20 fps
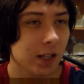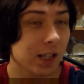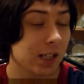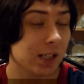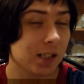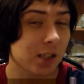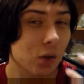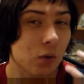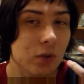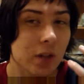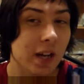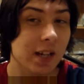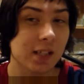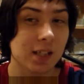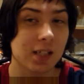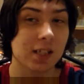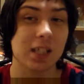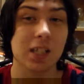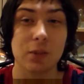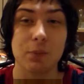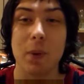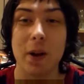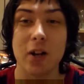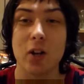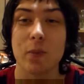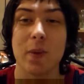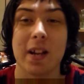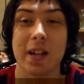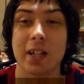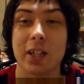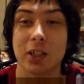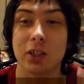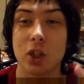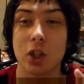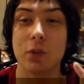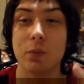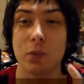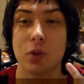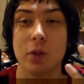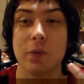It's so nice to see Spider-Man in a
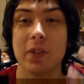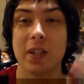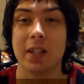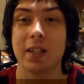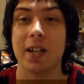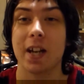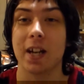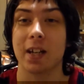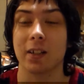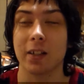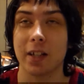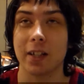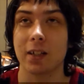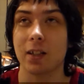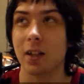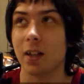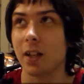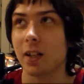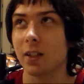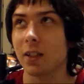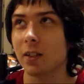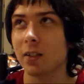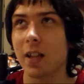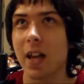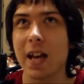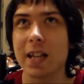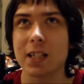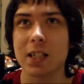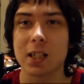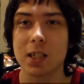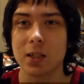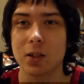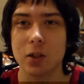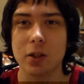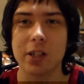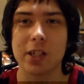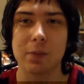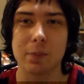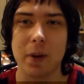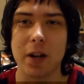good movie again. Like, the last
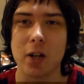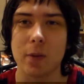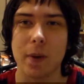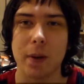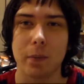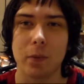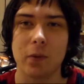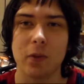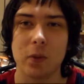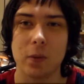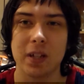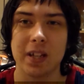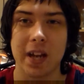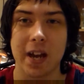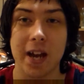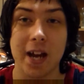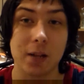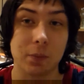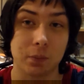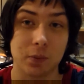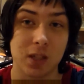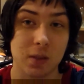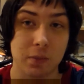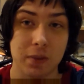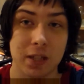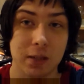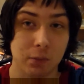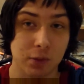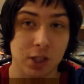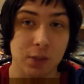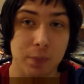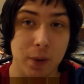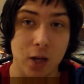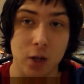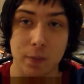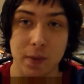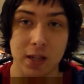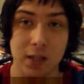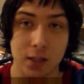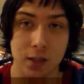good Spider-Man movie we had, to me, was
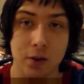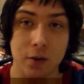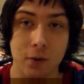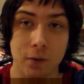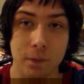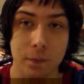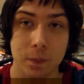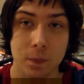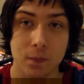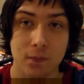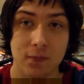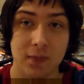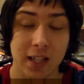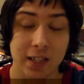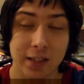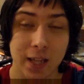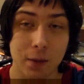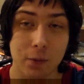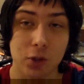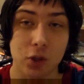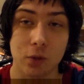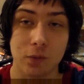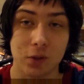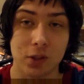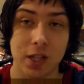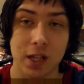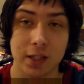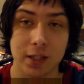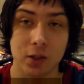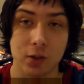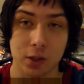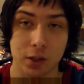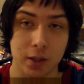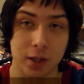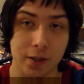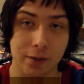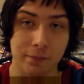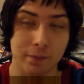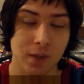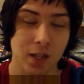Spider-Man 2. That was over 10 years
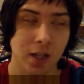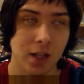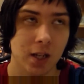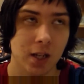ago.